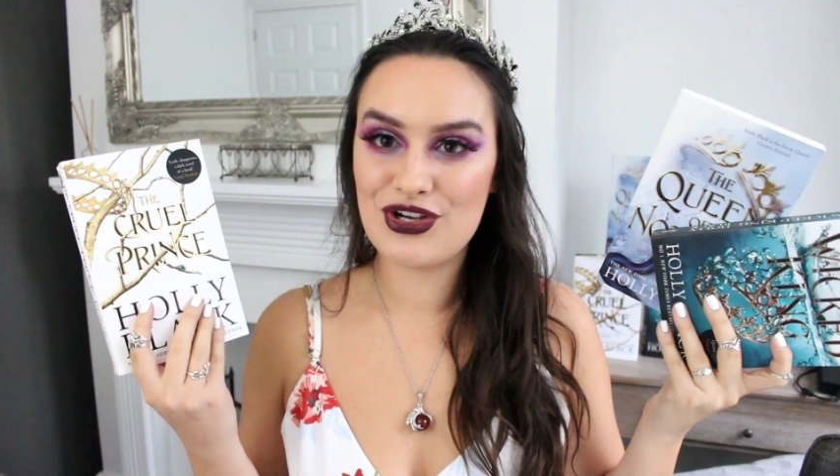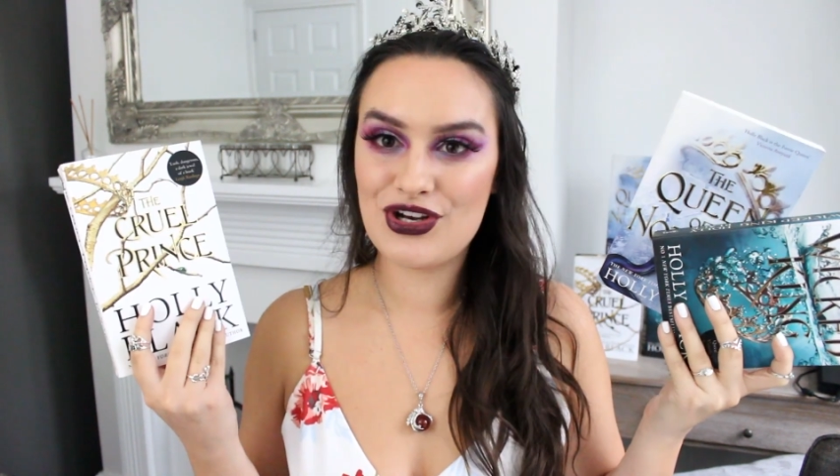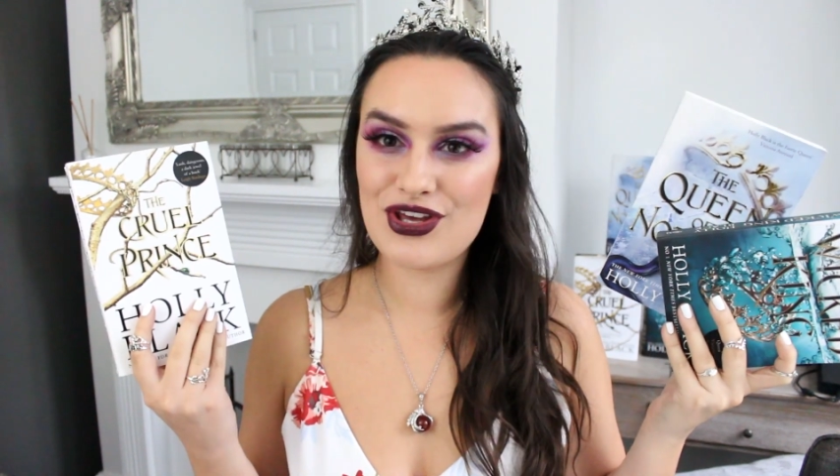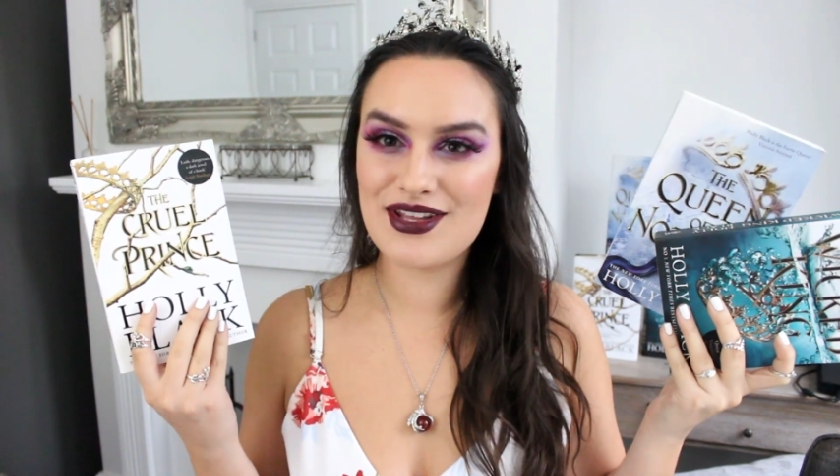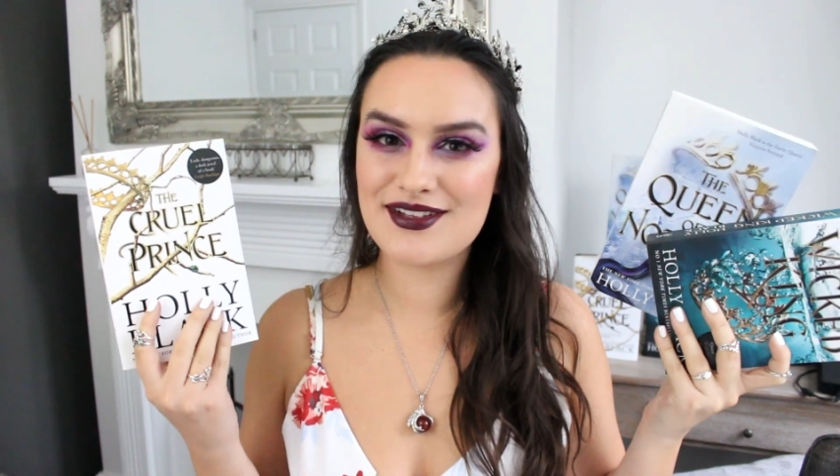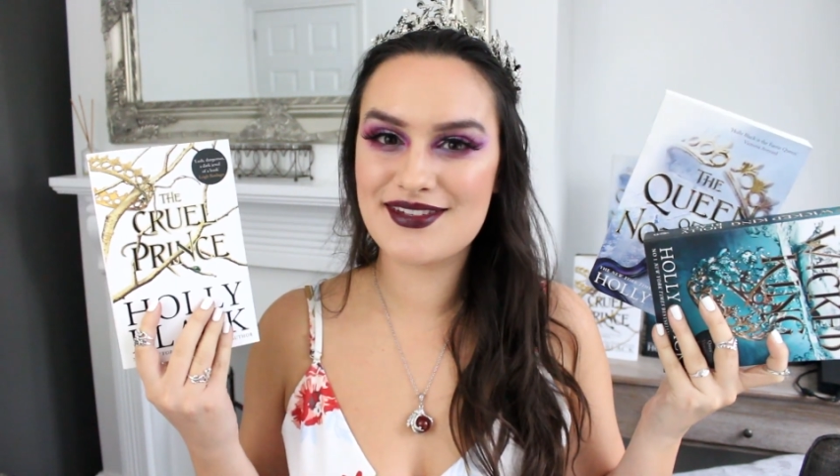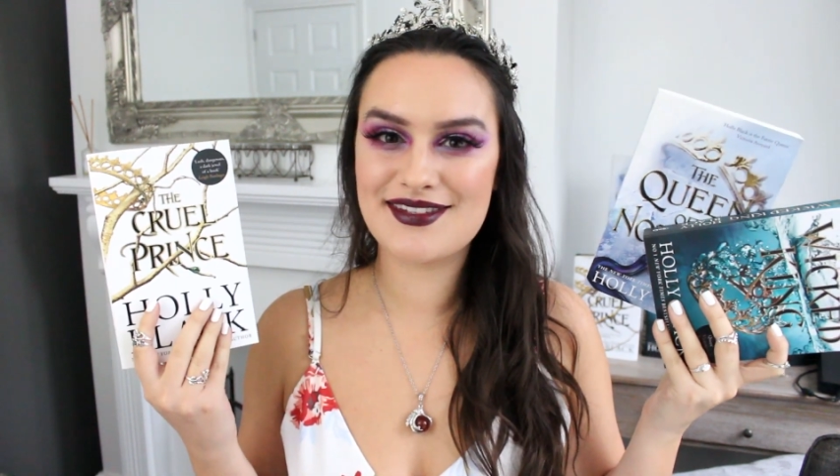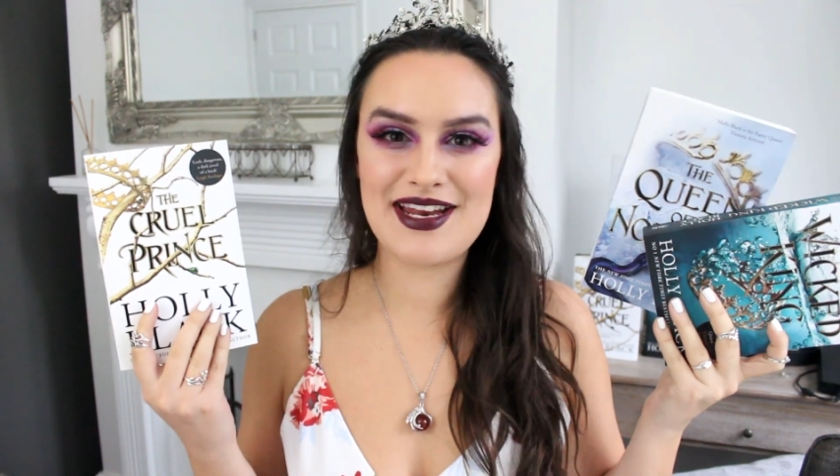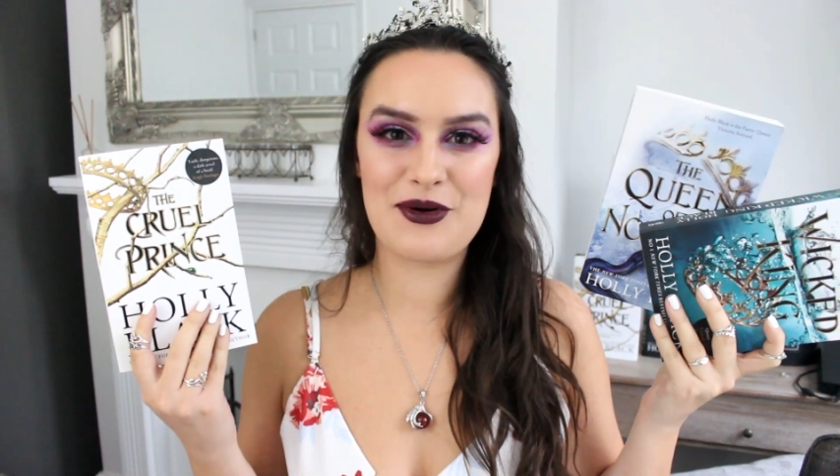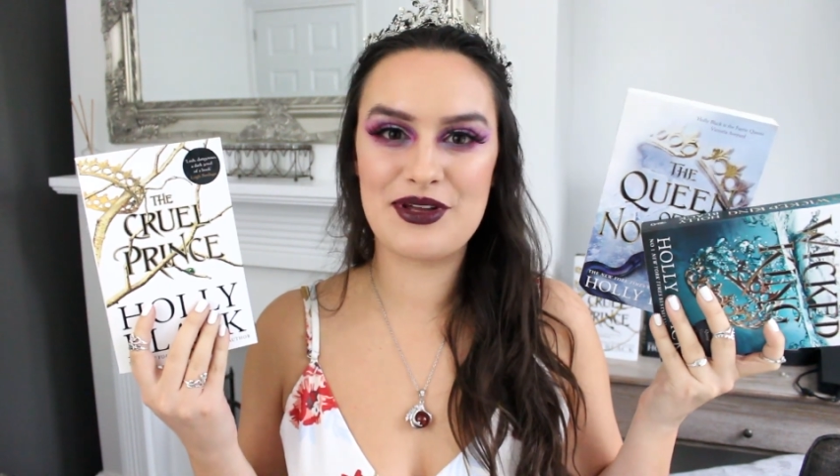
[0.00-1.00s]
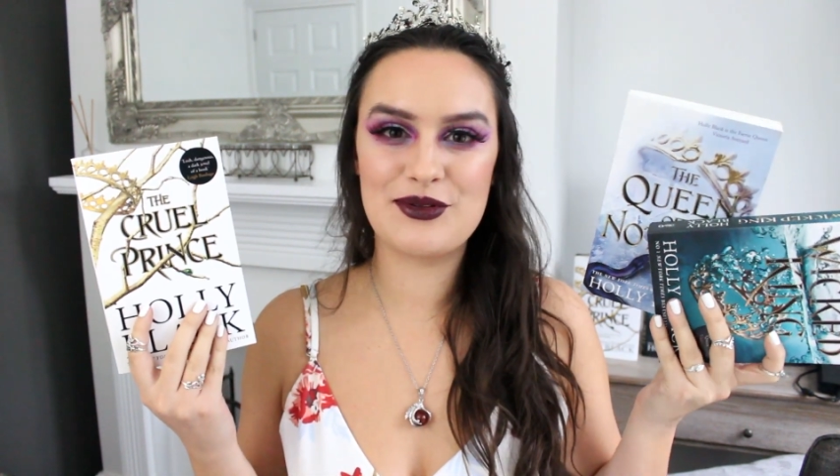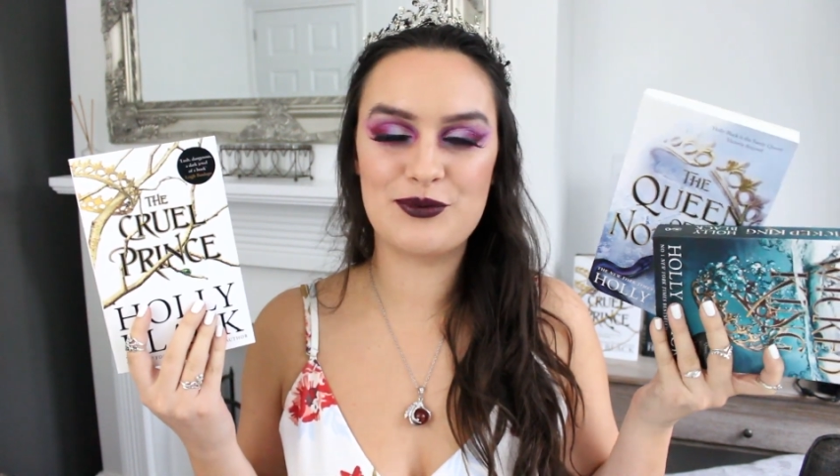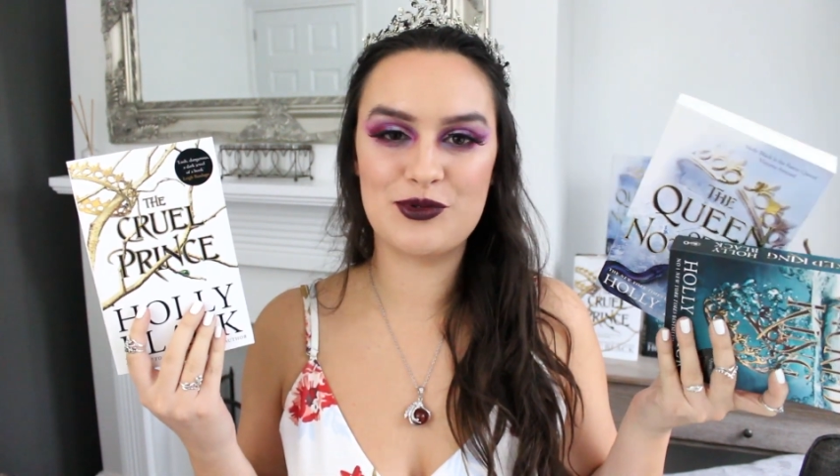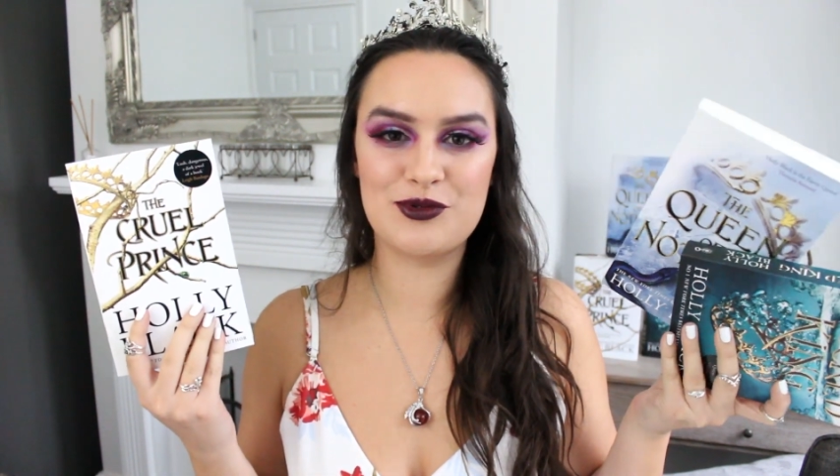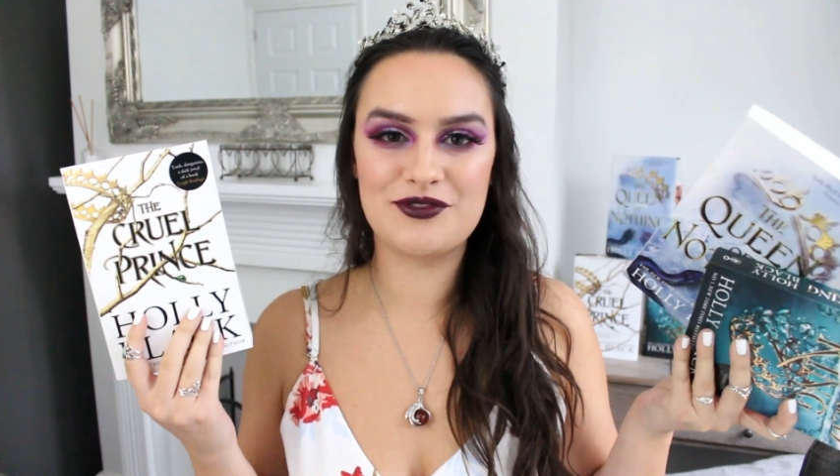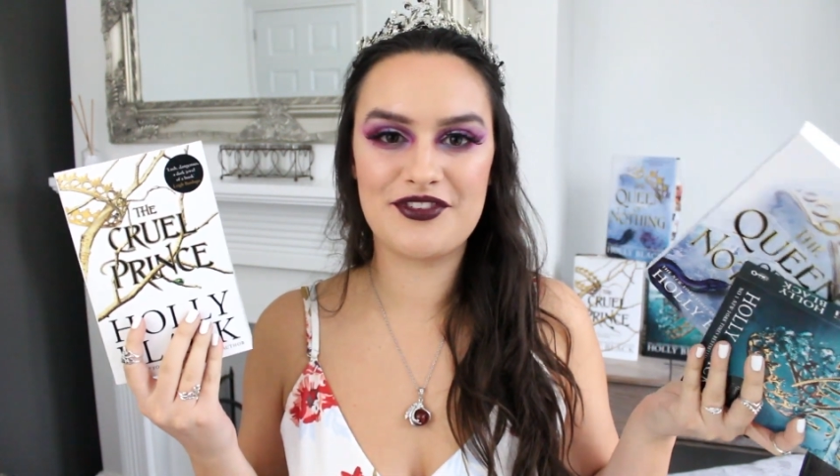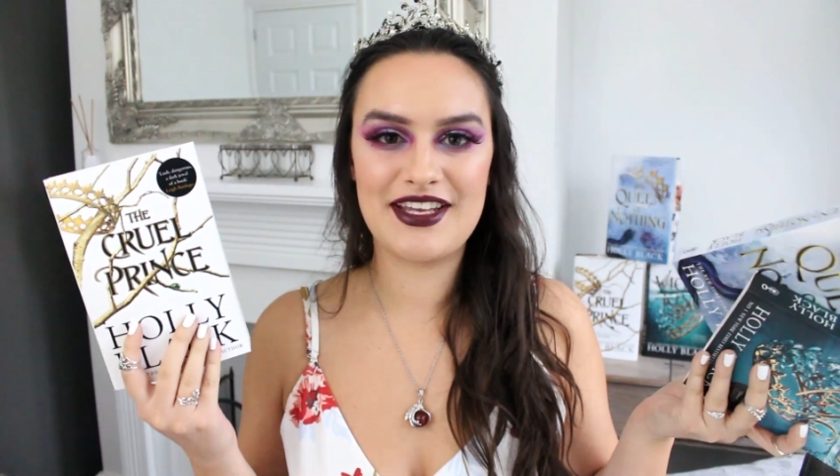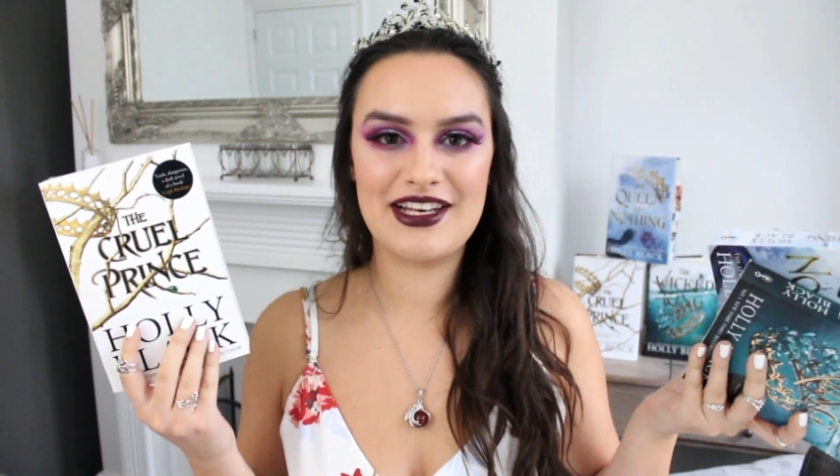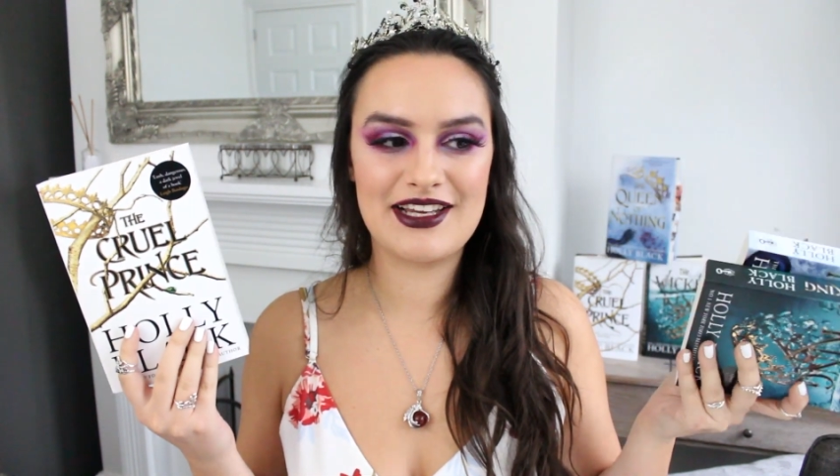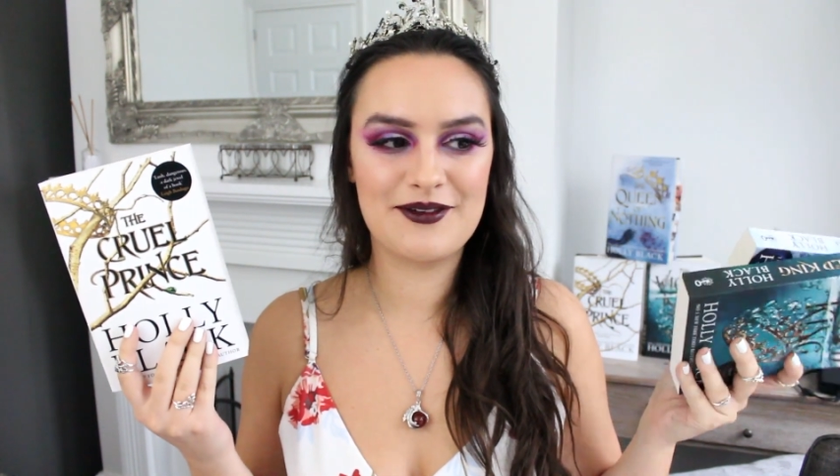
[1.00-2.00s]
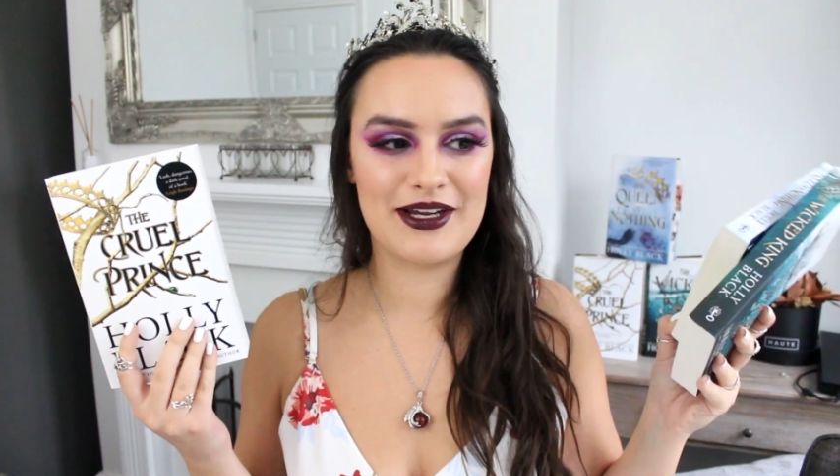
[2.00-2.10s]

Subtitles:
you know that stare at the wall feeling